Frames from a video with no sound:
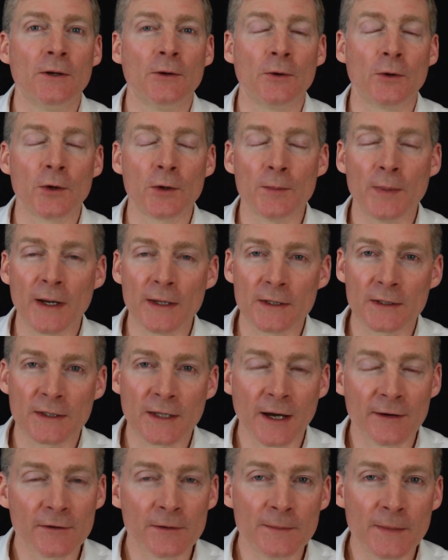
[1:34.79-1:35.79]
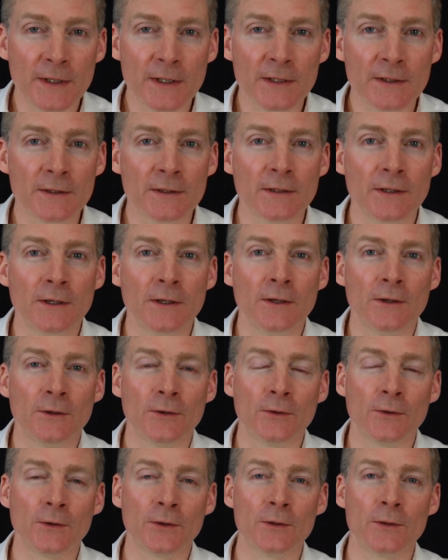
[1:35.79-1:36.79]
or by the government
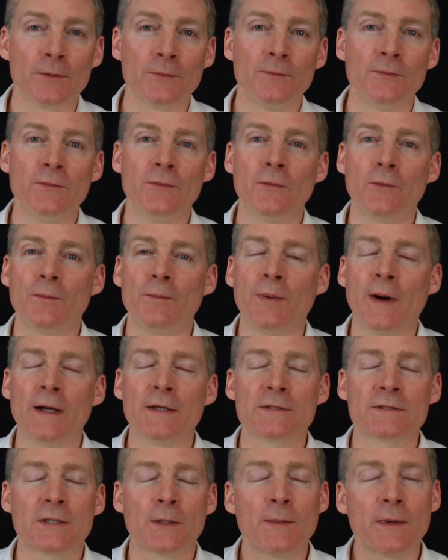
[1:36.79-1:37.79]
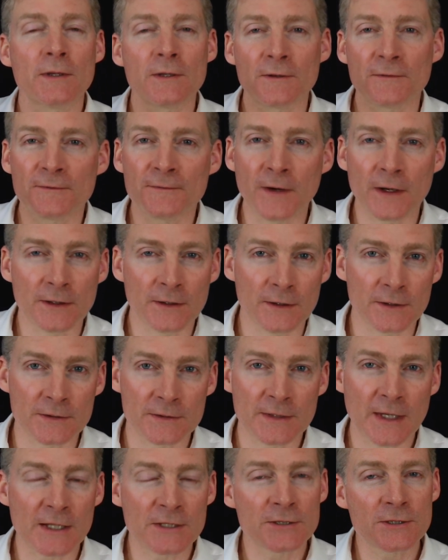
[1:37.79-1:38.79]
or by some other
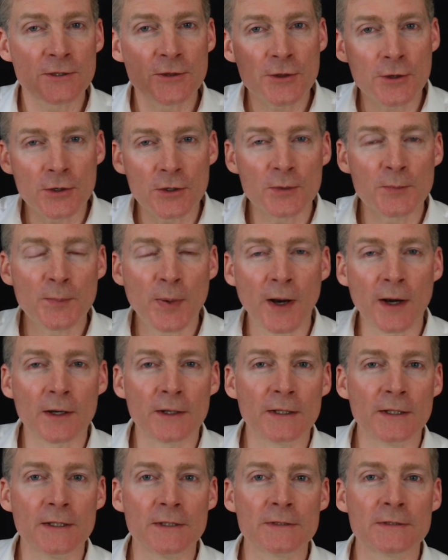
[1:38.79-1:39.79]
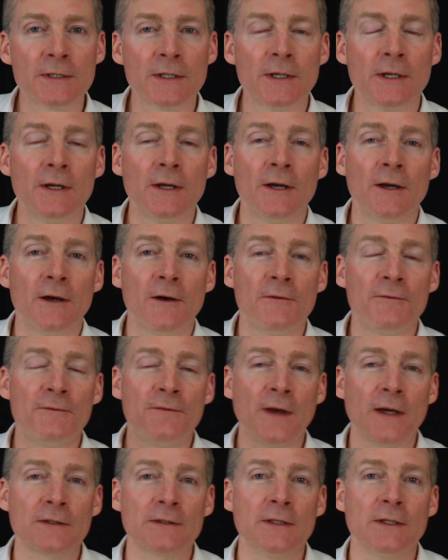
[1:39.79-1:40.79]
funders. That's third parties
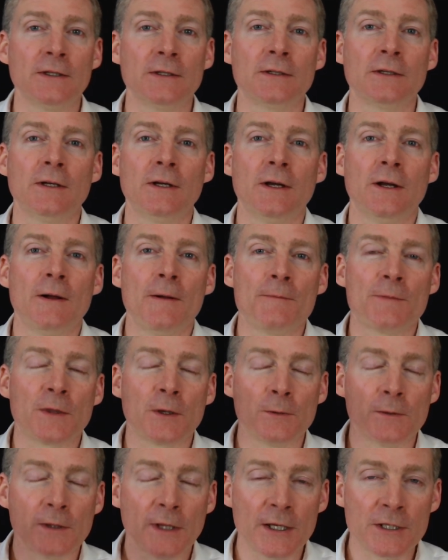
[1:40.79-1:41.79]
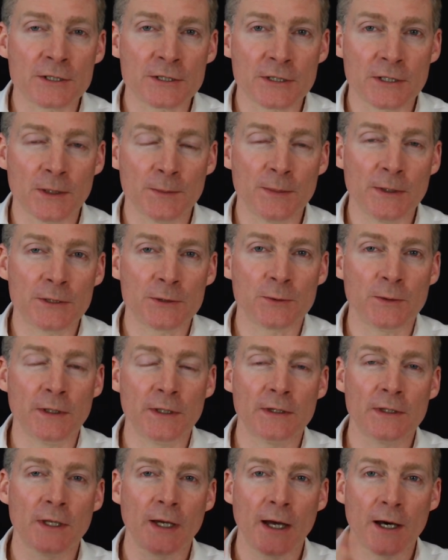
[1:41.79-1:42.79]
affecting the relationship
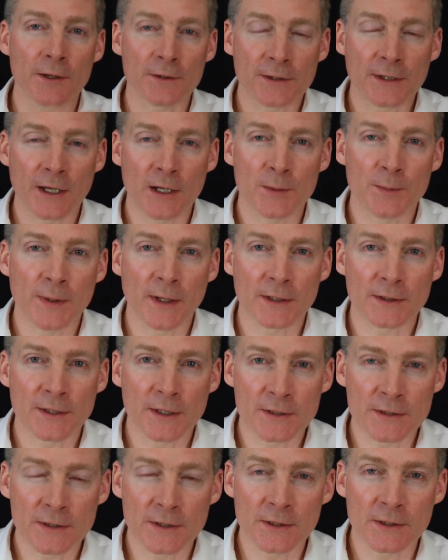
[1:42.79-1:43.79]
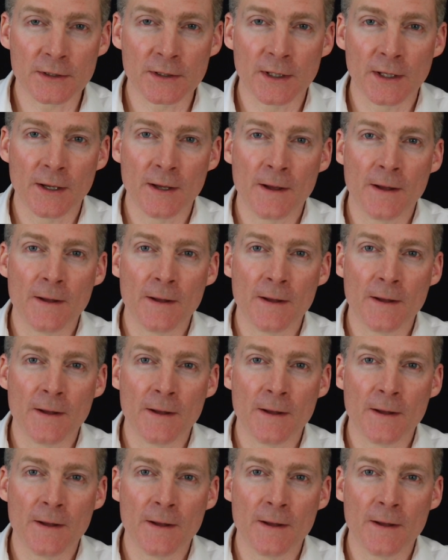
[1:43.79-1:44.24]
between the healthcare practitioner